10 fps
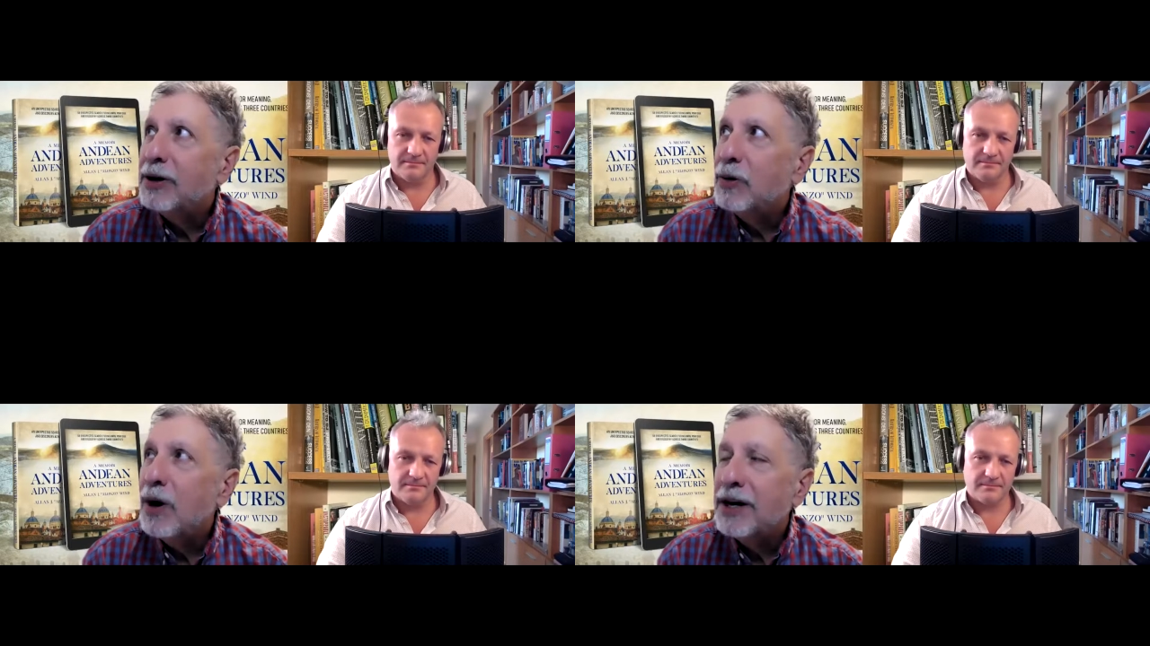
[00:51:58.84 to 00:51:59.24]

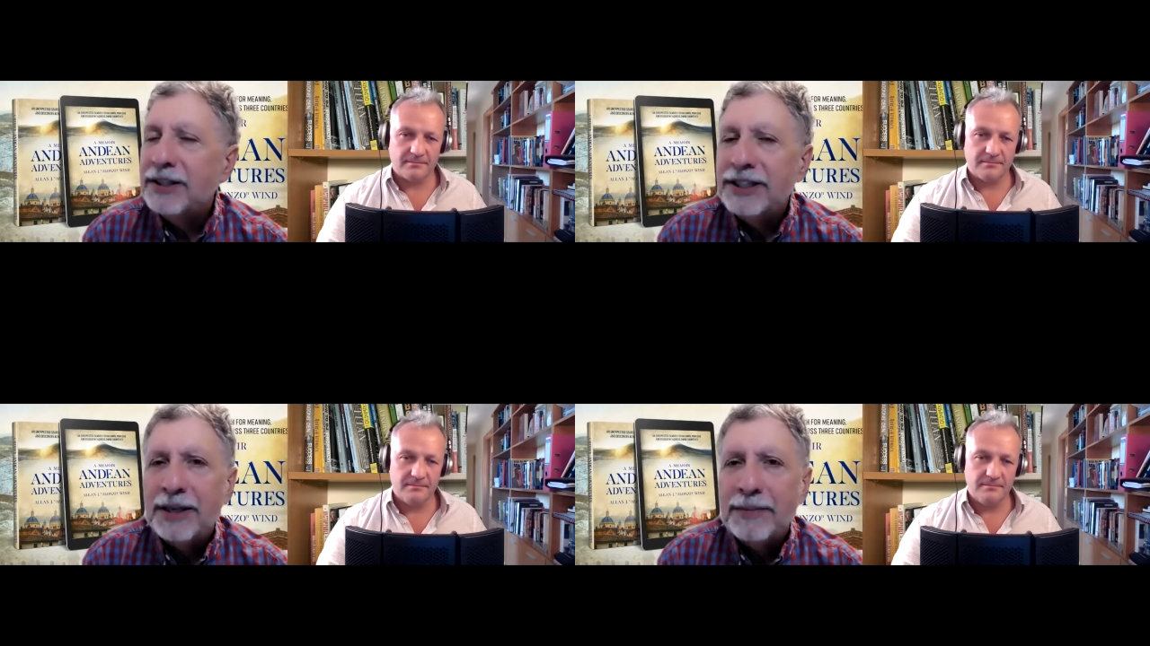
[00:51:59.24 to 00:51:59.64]

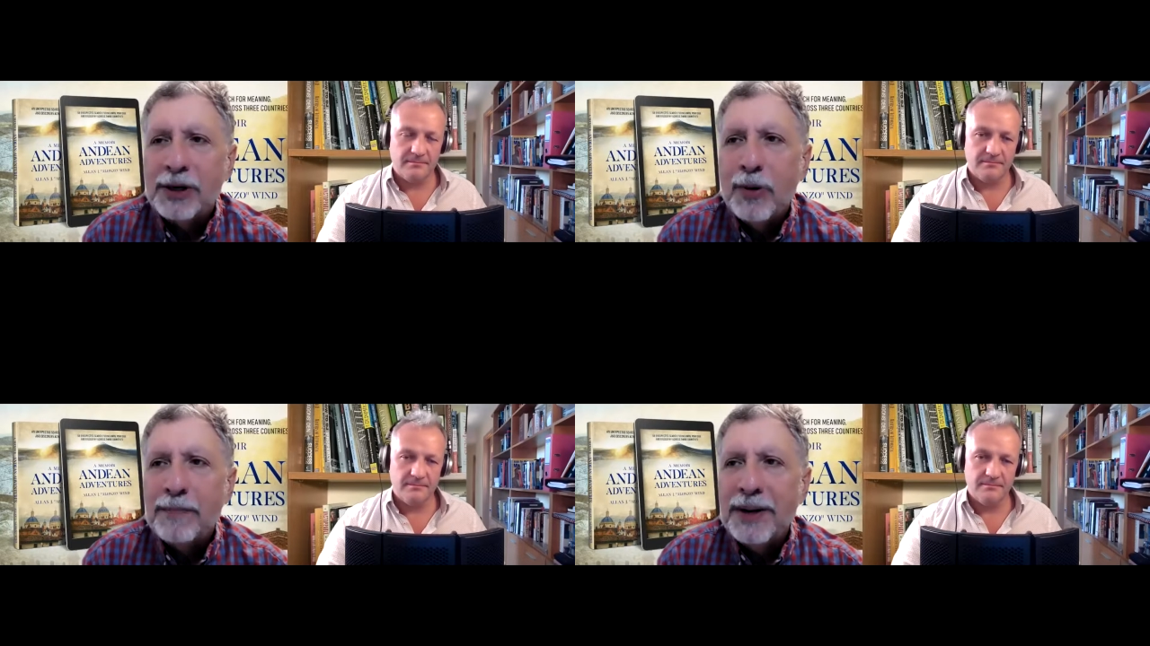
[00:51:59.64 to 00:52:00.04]
Speaker 1: acquired some
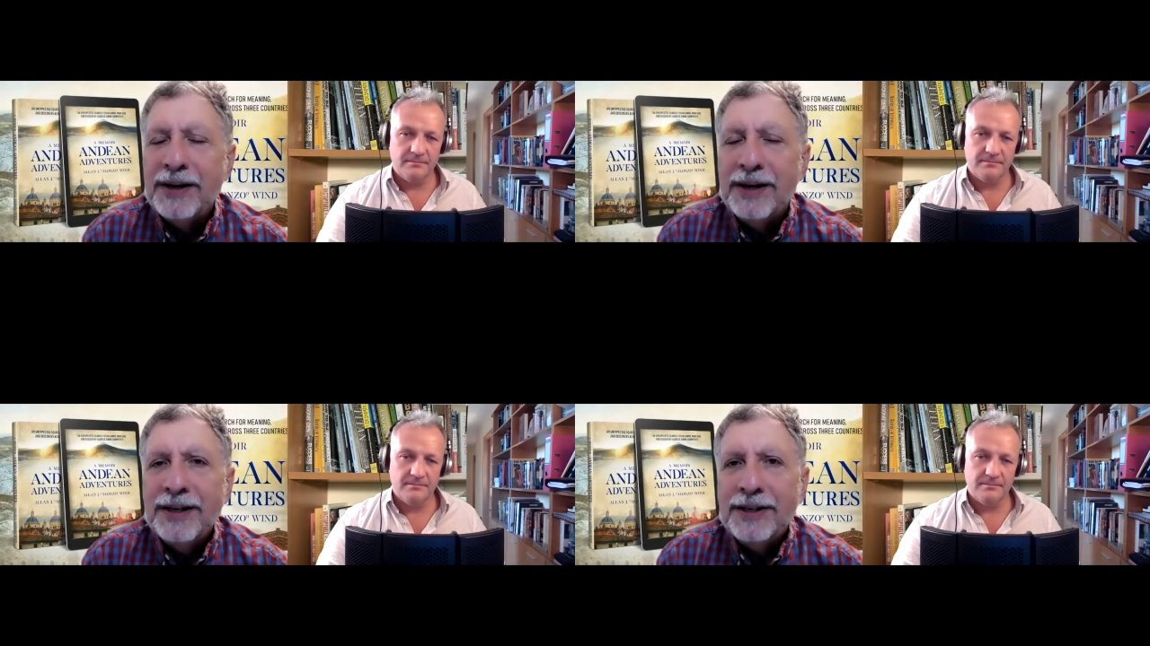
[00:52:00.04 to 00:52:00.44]
equipment
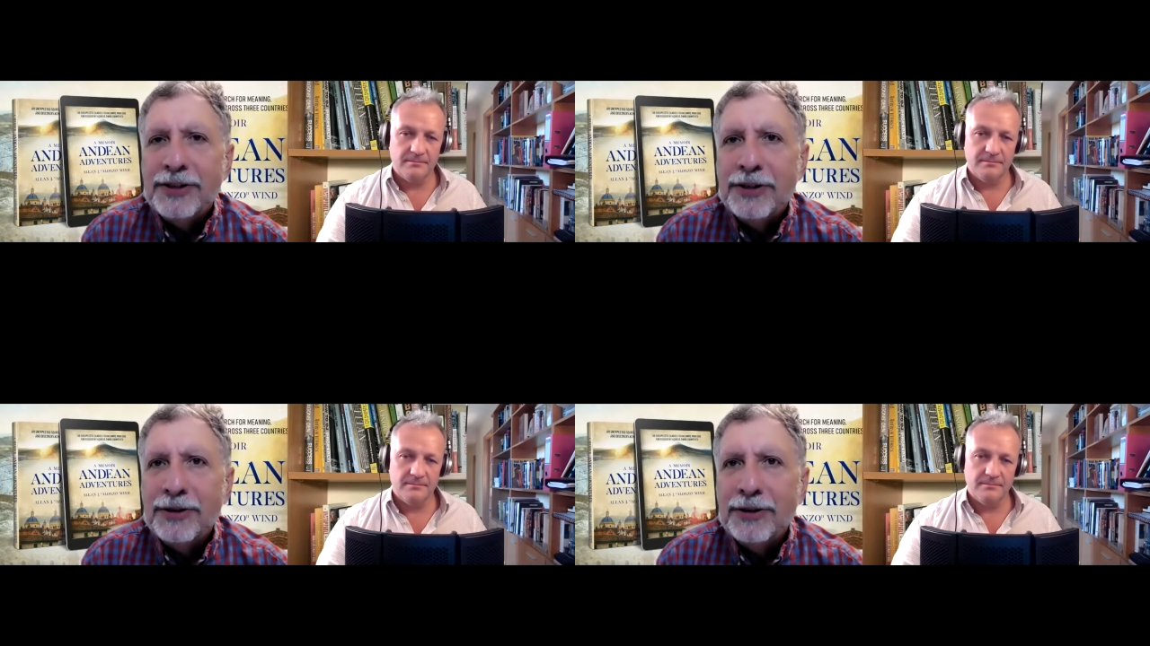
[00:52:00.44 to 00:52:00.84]

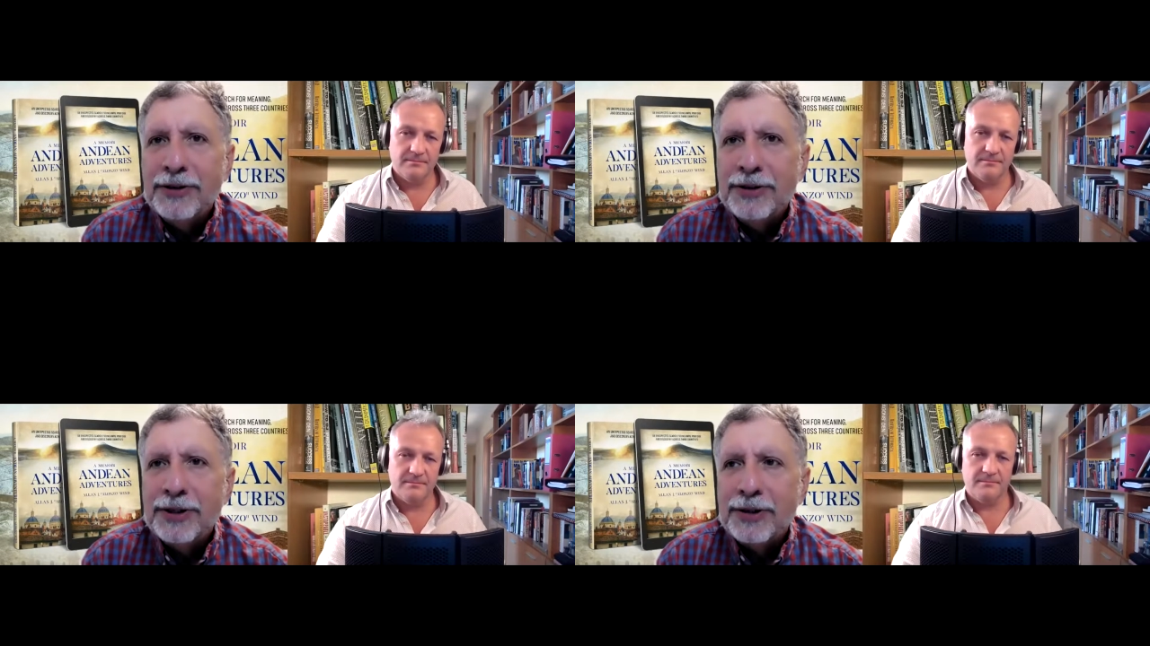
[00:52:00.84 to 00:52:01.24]

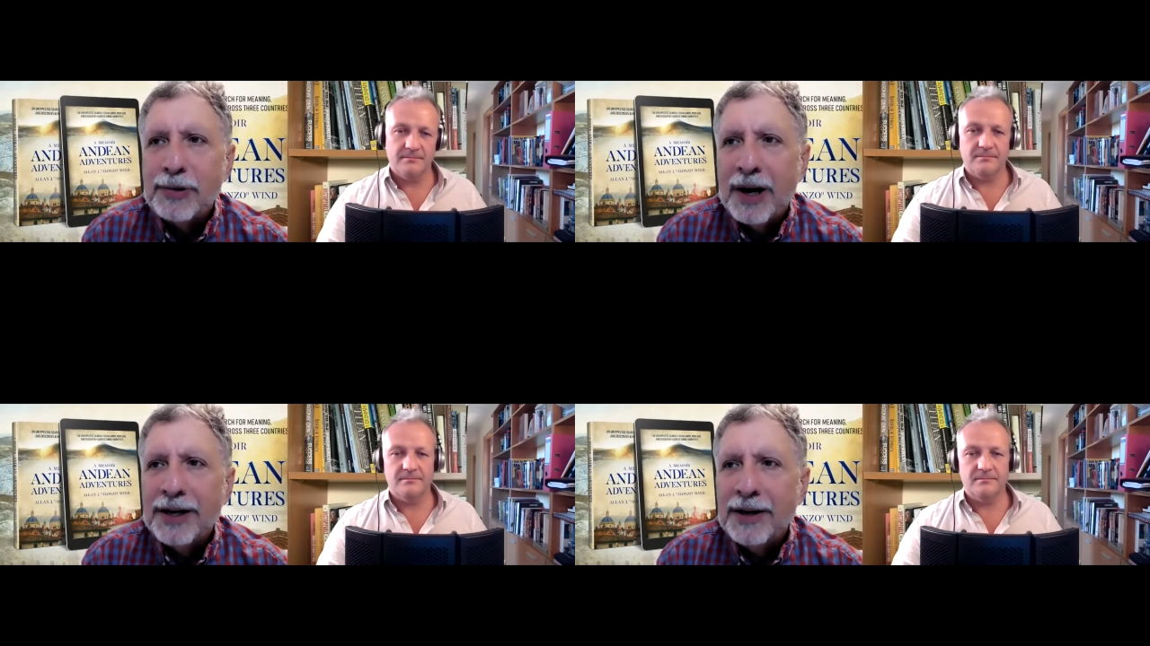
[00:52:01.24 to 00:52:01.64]
to to
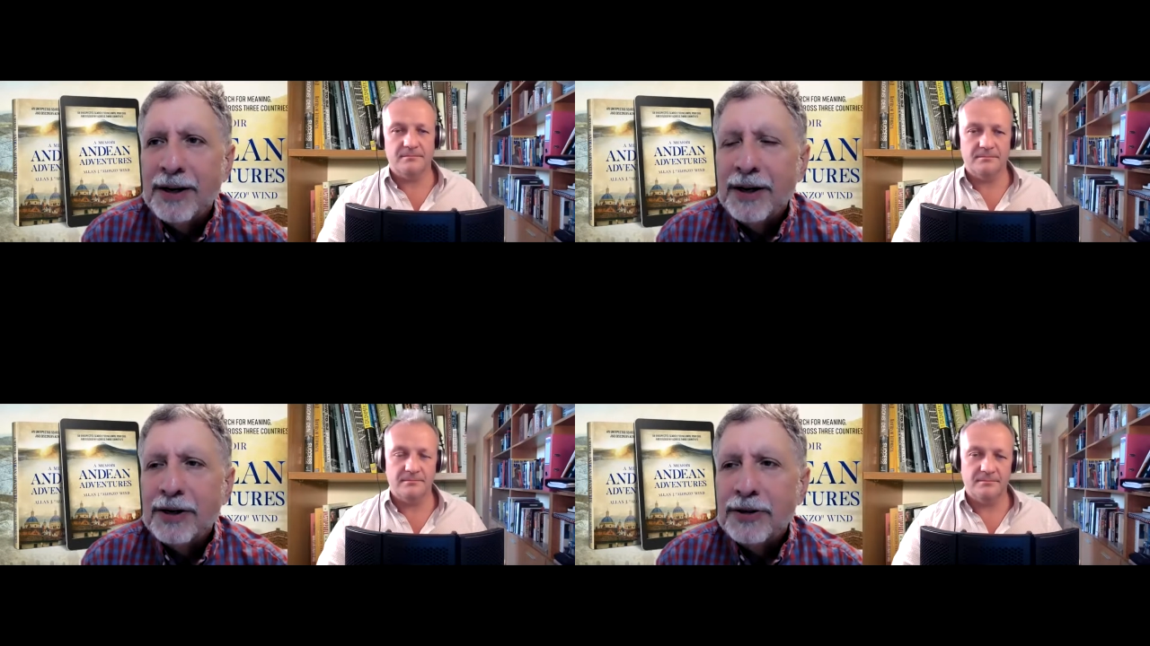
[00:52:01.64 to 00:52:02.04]
try to
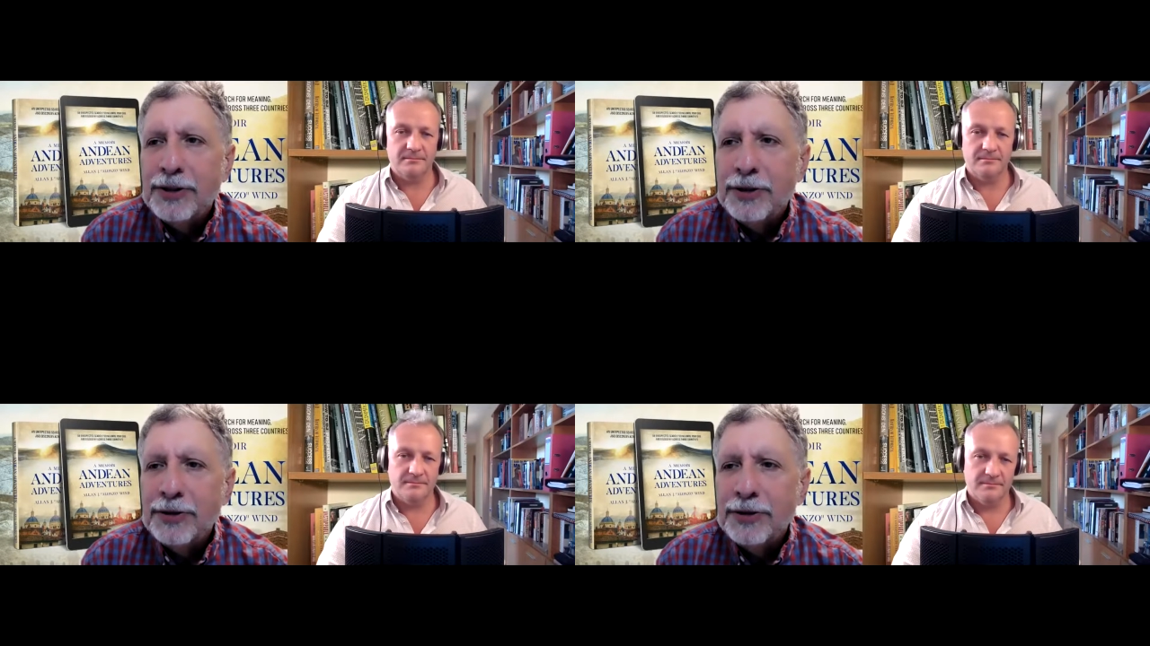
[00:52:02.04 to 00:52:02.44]

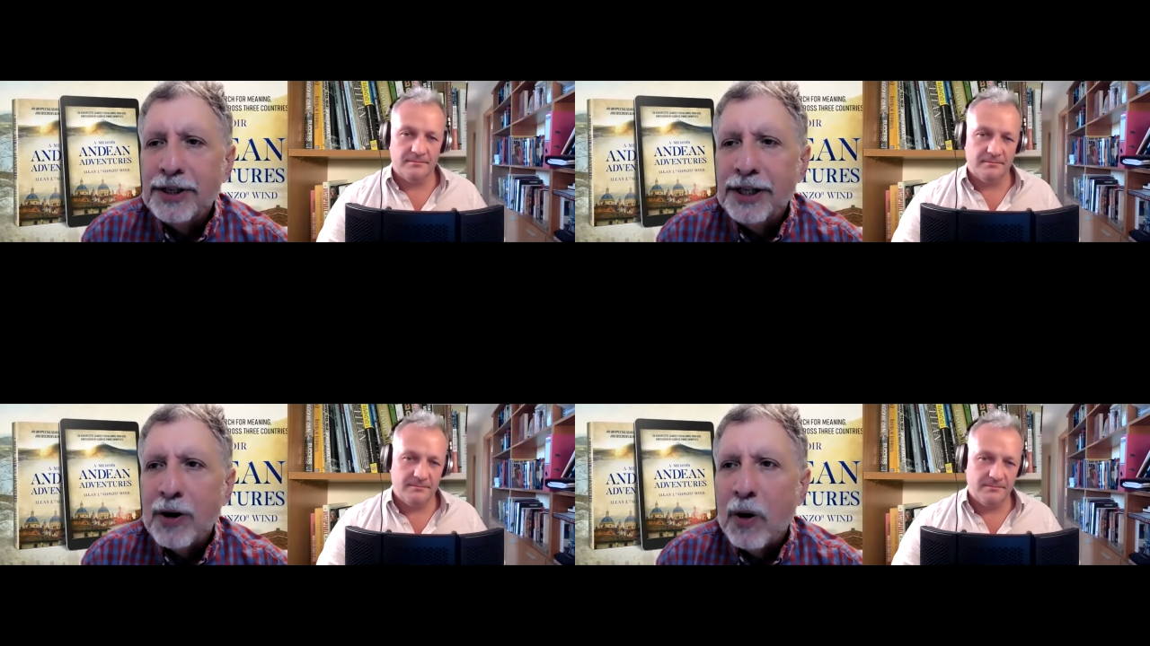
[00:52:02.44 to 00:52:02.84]
do the